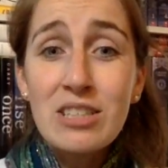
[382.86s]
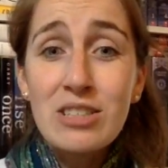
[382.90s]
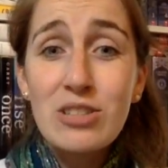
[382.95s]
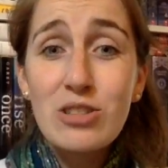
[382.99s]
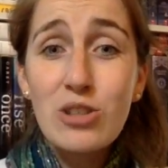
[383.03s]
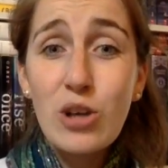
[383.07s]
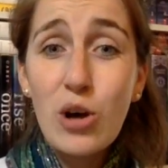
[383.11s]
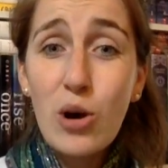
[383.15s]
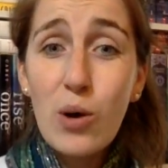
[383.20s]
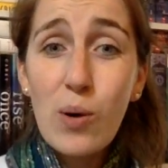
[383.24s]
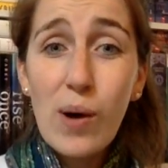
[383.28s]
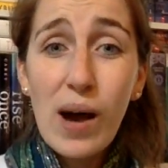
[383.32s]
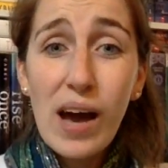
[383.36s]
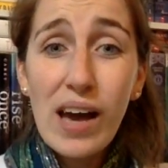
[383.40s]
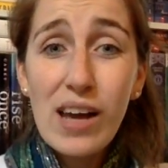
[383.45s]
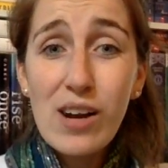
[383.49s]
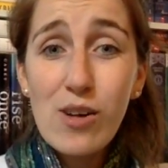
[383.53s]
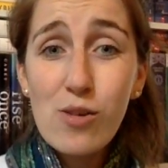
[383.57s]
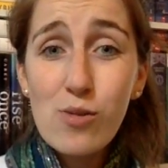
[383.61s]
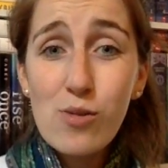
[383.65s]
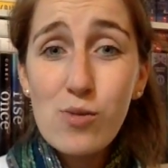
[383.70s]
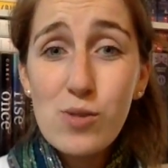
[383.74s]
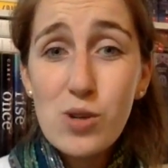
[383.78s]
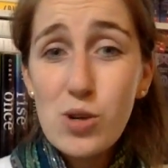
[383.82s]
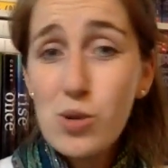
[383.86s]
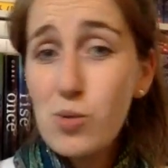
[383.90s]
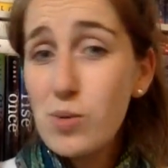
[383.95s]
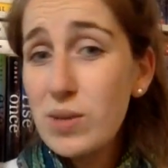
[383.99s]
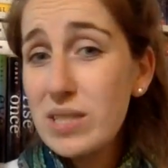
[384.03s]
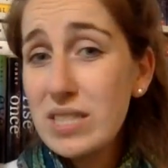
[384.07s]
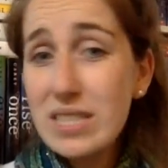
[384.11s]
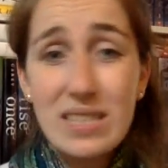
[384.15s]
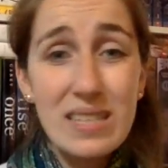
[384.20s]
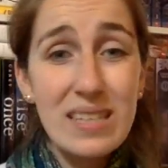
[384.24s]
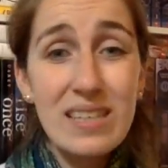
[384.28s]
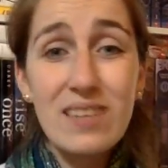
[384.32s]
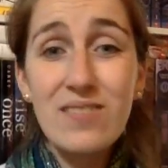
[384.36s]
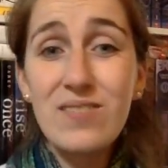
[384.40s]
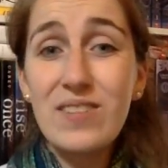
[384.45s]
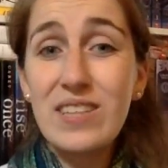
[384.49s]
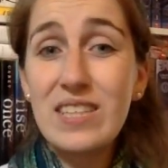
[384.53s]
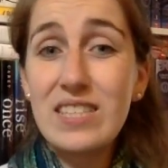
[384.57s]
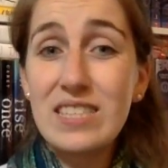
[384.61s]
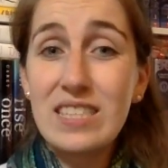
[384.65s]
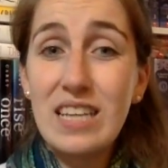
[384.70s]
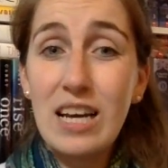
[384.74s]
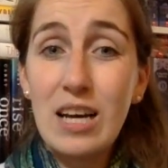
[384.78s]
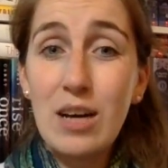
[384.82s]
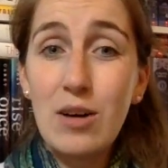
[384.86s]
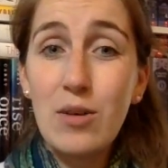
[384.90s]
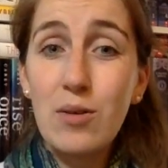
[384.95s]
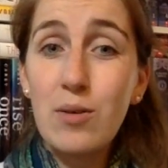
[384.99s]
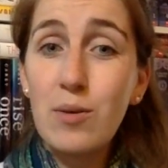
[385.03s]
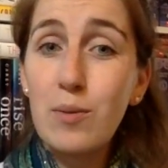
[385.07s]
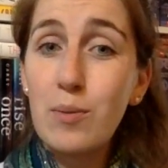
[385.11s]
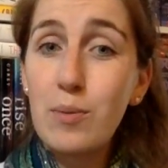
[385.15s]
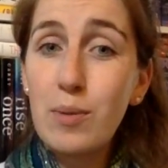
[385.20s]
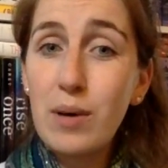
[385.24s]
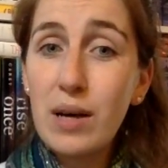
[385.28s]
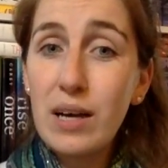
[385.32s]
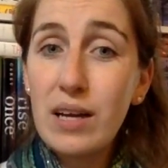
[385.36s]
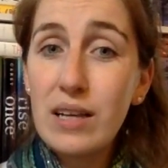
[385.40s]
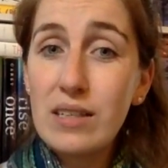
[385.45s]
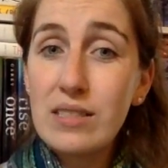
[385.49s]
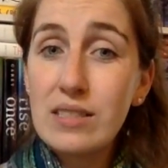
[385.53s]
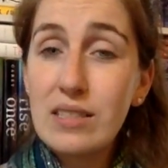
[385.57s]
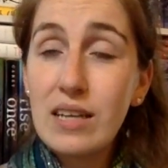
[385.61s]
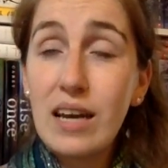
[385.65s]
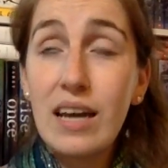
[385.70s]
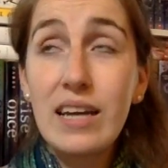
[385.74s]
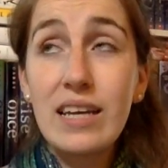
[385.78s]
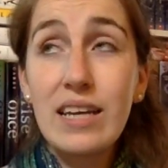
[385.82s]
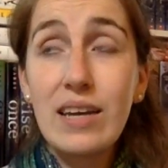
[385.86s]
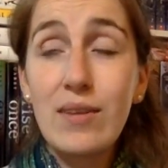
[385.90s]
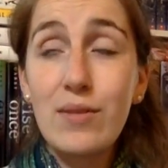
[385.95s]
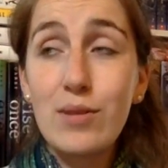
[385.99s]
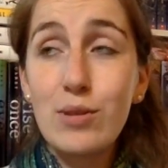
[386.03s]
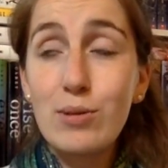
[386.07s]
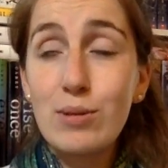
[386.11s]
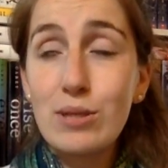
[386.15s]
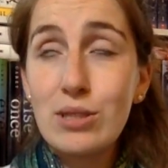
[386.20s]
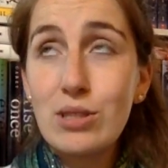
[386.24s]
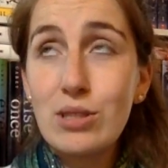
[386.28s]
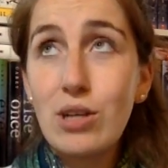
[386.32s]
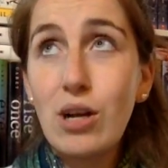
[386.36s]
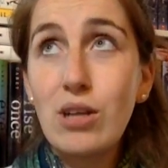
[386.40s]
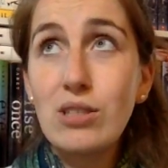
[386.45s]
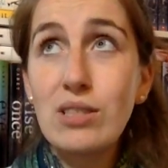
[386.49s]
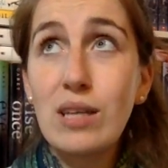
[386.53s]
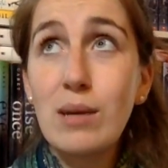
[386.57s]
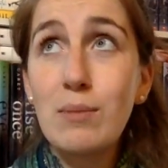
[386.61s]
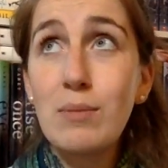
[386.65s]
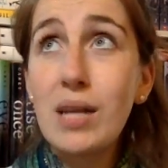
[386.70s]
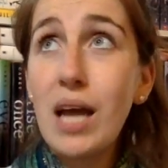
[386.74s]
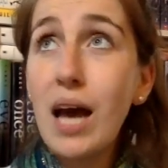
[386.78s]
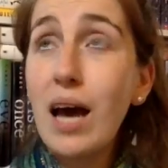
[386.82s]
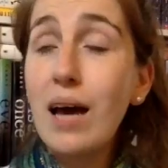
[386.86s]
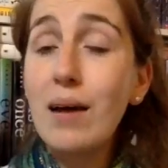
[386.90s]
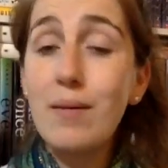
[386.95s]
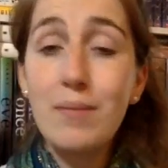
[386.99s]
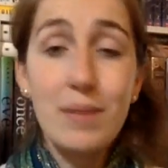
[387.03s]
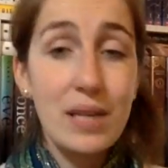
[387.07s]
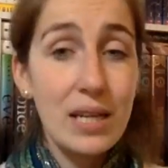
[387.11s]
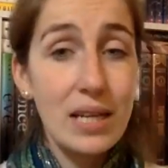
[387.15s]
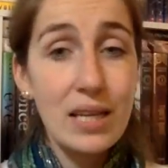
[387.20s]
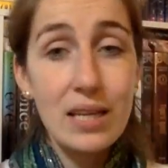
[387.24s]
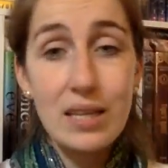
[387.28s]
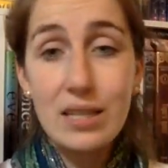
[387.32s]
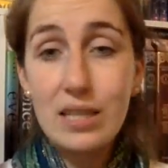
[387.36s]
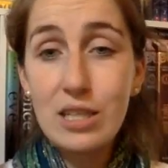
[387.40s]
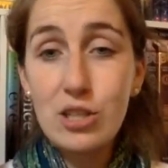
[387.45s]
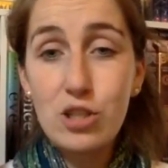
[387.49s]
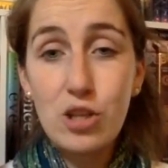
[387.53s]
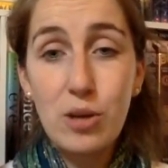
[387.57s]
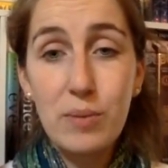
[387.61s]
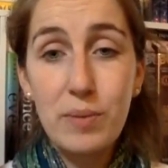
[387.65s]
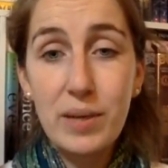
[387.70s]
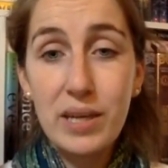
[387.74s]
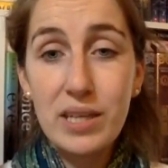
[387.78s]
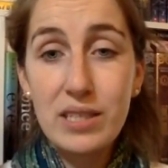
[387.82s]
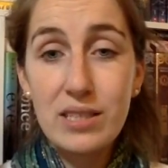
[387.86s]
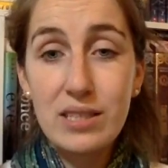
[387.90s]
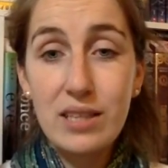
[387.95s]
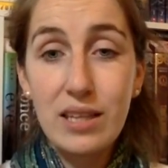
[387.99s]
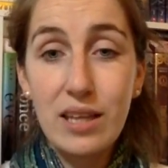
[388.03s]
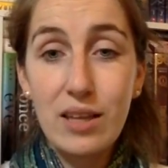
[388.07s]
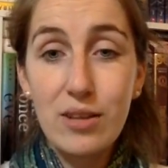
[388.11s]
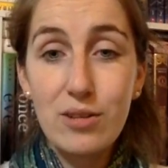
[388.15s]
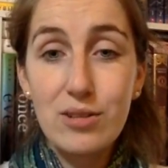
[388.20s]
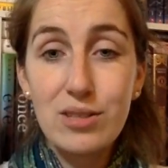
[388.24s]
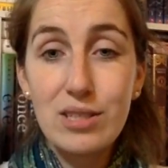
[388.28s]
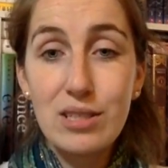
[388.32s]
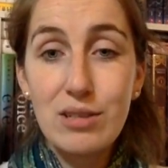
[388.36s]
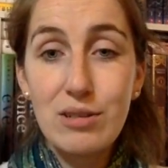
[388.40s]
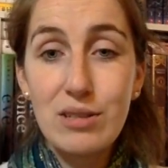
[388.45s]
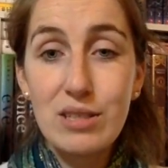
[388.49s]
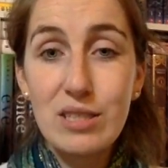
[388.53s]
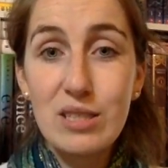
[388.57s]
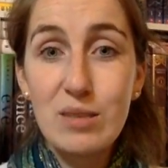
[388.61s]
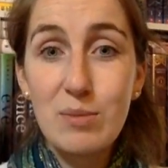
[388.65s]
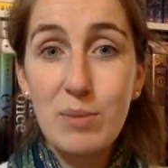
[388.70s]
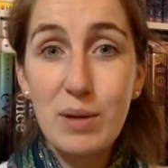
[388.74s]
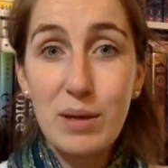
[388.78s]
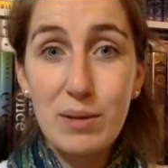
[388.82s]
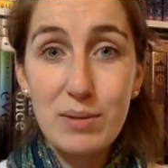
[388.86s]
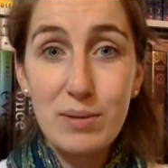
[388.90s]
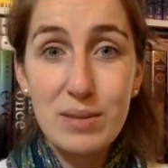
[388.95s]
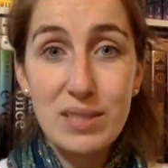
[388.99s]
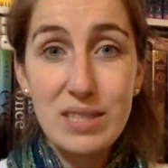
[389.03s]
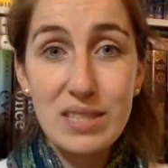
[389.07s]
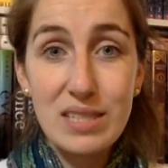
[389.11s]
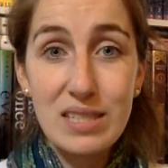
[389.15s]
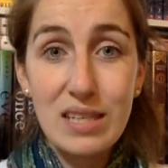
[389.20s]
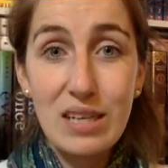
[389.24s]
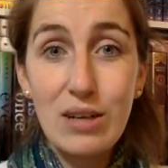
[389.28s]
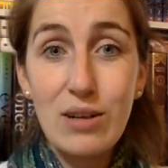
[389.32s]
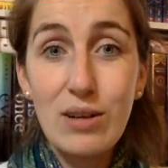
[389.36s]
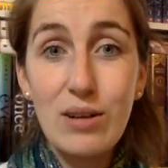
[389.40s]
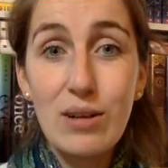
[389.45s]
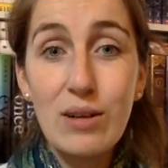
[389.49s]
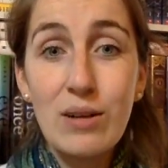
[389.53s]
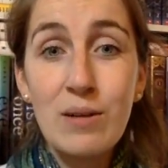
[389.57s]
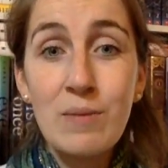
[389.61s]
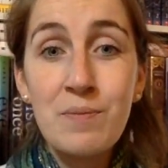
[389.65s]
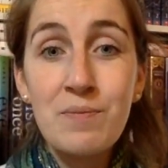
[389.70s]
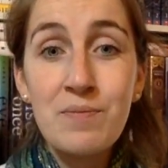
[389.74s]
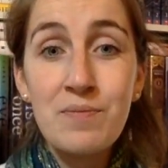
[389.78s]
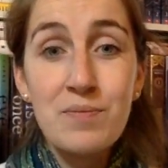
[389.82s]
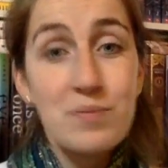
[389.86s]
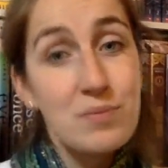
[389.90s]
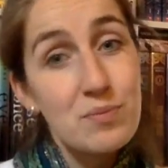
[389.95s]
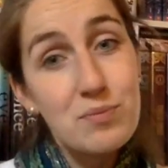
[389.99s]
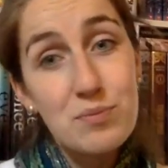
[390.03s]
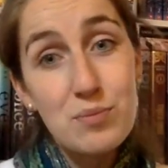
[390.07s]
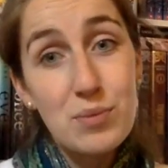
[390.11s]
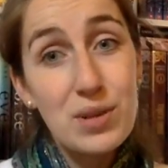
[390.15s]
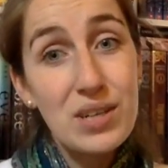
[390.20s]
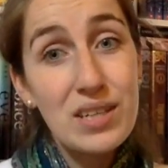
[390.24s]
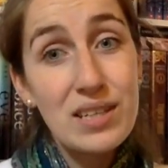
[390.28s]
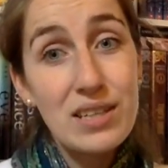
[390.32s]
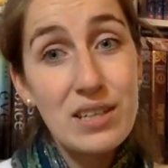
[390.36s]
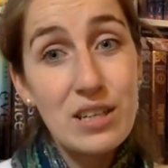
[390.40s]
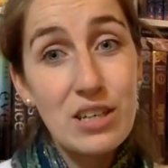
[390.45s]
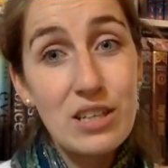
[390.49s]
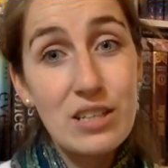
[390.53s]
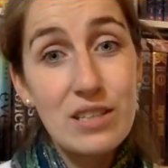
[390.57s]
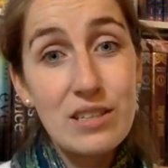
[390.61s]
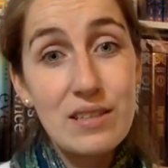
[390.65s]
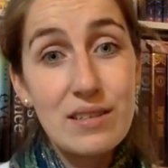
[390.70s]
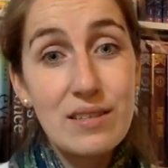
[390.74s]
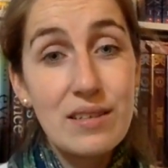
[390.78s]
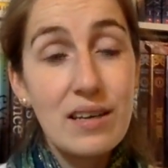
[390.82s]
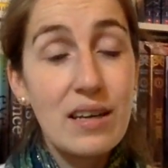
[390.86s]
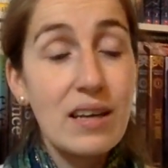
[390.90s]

So I don't know what to think of this now. But I gave it 3 stars. I'm not immediately jumping into the other series, but it was still pretty good.